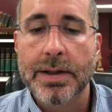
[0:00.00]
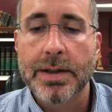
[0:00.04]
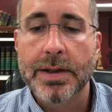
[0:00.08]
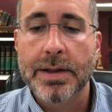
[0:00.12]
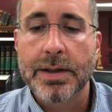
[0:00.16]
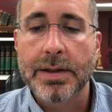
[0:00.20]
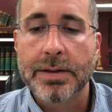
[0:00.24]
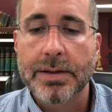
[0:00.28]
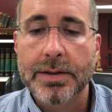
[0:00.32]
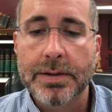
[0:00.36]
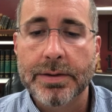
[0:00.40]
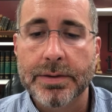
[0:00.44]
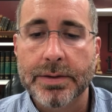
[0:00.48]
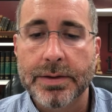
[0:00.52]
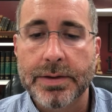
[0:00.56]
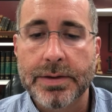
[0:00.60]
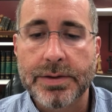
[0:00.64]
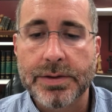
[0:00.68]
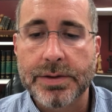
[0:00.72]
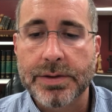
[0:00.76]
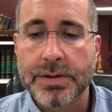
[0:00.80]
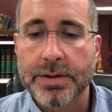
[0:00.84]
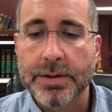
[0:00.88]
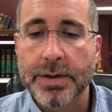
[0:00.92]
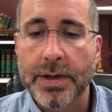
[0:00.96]
that leads
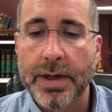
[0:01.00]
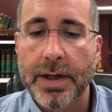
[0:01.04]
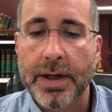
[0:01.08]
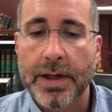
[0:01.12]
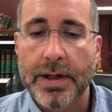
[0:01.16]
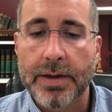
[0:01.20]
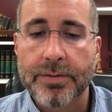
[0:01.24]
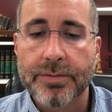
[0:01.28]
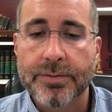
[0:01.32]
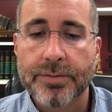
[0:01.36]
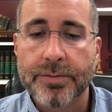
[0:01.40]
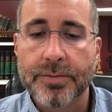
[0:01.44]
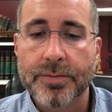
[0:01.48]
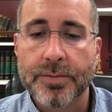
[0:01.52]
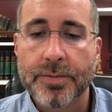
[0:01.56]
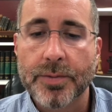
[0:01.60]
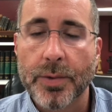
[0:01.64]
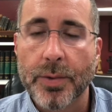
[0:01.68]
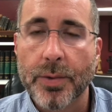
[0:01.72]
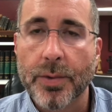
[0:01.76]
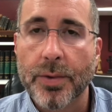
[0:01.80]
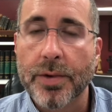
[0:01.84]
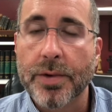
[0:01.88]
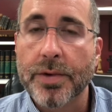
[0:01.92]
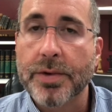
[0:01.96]
to life,"
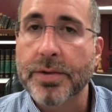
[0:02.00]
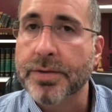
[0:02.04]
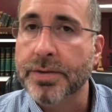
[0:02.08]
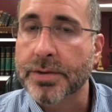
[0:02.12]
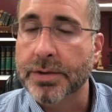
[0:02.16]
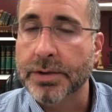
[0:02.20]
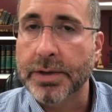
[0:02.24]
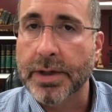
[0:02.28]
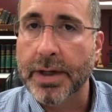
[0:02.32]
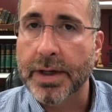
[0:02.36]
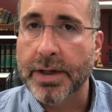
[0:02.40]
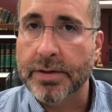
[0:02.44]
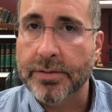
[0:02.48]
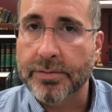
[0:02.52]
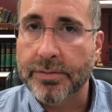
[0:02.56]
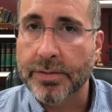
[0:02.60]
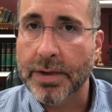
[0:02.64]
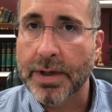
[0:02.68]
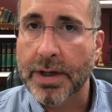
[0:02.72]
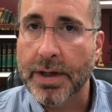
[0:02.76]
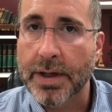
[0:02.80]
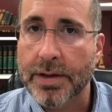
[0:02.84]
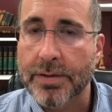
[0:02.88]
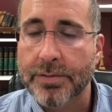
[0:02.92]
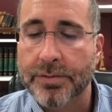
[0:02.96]
or the light of
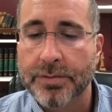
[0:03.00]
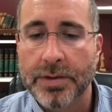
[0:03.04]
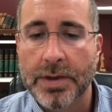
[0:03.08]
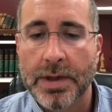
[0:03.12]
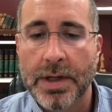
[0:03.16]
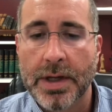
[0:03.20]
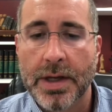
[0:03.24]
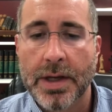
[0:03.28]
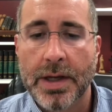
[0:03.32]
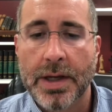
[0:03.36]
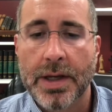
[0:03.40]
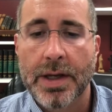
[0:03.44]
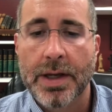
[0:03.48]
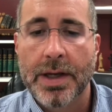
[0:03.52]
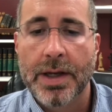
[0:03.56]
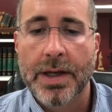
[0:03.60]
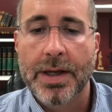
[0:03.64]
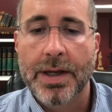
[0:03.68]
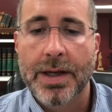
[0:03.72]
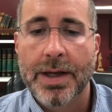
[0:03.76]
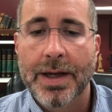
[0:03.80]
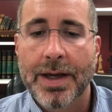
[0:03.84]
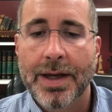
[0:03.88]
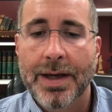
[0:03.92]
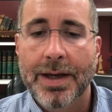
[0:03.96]
life.
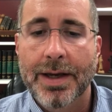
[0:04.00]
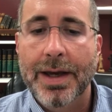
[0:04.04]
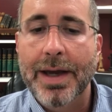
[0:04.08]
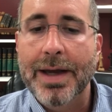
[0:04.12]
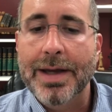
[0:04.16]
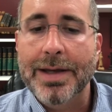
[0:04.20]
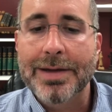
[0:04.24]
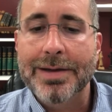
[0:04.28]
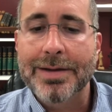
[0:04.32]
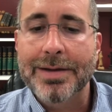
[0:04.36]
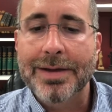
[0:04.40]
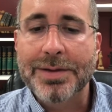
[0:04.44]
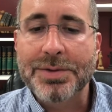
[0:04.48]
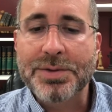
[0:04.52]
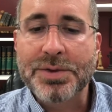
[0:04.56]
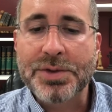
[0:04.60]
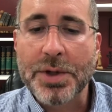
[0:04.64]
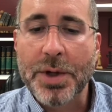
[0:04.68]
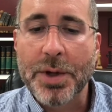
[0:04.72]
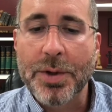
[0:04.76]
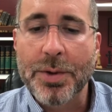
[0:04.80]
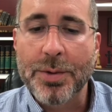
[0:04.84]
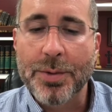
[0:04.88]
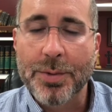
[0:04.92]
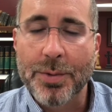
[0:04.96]
And
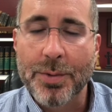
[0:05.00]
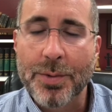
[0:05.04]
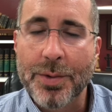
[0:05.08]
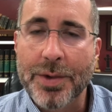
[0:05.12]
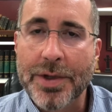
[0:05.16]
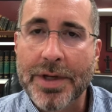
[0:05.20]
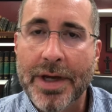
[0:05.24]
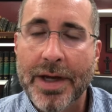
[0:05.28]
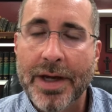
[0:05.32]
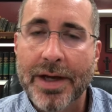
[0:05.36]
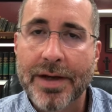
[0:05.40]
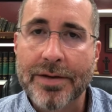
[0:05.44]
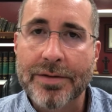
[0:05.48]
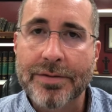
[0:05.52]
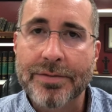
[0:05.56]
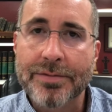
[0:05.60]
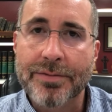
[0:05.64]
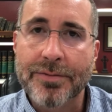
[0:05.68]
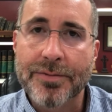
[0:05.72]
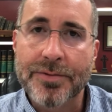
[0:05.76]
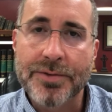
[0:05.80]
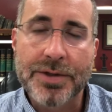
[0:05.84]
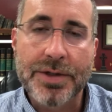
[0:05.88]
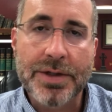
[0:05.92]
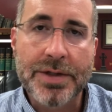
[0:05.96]
so we
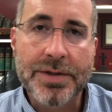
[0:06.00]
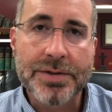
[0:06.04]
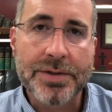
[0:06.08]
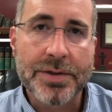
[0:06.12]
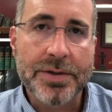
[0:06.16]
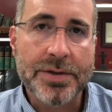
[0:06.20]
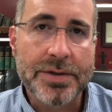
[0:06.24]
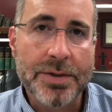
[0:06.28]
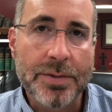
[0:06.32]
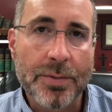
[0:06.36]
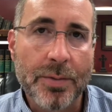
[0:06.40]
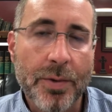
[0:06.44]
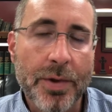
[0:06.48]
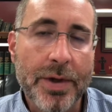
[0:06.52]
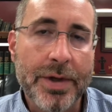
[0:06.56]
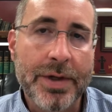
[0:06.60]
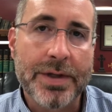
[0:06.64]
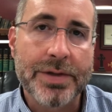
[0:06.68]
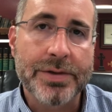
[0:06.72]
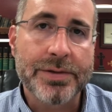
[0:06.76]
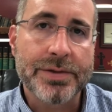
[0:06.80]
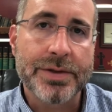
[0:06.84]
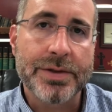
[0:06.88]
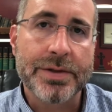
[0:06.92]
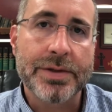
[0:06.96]
have Jesus in one
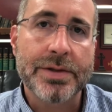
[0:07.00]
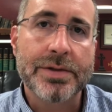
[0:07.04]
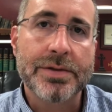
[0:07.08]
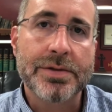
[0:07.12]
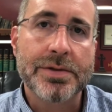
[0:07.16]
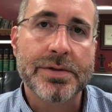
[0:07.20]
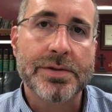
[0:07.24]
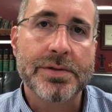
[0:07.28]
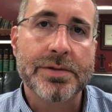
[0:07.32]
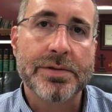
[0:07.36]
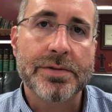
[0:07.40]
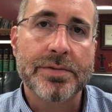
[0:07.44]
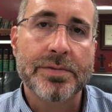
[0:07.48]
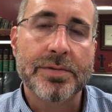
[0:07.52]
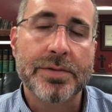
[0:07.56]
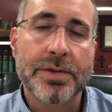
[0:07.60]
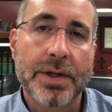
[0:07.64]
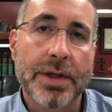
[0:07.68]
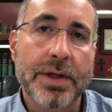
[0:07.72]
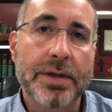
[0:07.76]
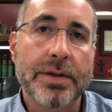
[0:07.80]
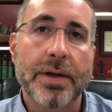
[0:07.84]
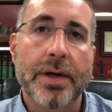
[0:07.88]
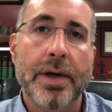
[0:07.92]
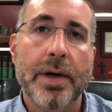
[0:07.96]
instance
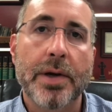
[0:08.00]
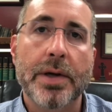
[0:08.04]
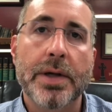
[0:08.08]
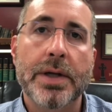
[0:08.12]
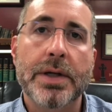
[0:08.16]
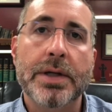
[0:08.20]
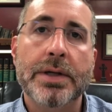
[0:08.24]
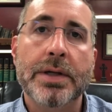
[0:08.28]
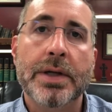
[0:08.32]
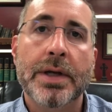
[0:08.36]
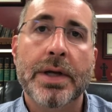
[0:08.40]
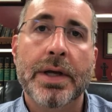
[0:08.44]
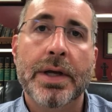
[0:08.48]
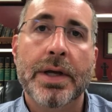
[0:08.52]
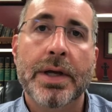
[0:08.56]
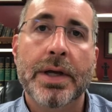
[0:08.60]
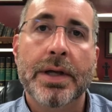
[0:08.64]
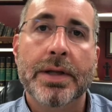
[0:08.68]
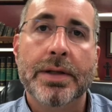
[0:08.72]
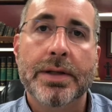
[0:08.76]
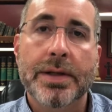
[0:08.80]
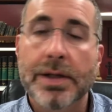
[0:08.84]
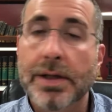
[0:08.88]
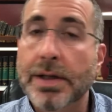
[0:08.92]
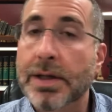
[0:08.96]
declaring
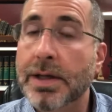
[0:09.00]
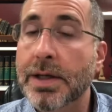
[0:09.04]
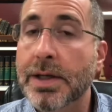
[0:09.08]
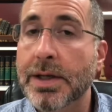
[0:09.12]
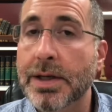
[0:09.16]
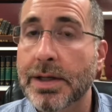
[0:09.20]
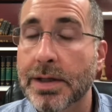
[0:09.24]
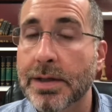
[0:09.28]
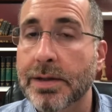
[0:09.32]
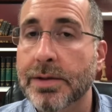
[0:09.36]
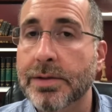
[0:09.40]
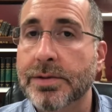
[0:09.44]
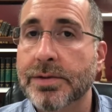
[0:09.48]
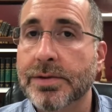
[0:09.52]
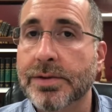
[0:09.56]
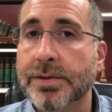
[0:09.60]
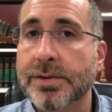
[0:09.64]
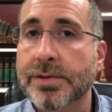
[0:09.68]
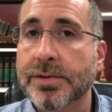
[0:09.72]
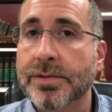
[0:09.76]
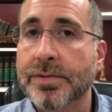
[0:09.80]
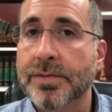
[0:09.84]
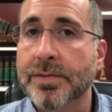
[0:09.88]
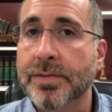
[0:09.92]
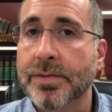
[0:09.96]
that he
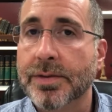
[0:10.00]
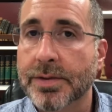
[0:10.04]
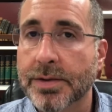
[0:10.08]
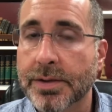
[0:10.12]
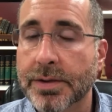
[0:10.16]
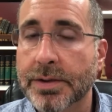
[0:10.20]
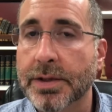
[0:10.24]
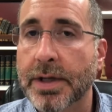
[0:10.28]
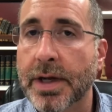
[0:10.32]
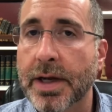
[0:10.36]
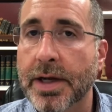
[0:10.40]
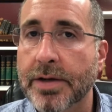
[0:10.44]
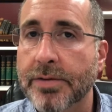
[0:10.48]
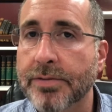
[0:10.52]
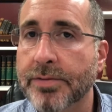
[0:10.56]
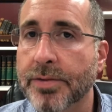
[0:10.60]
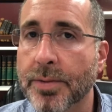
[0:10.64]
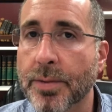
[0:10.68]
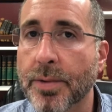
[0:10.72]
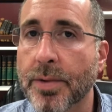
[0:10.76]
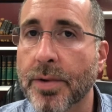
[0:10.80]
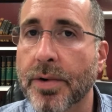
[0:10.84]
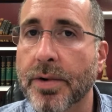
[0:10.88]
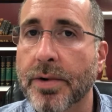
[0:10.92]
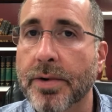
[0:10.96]
is the light of the
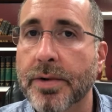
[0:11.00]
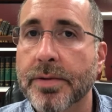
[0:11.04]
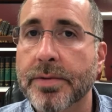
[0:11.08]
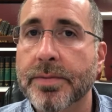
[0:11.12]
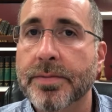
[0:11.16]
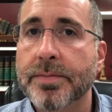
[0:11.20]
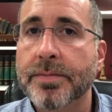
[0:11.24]
world.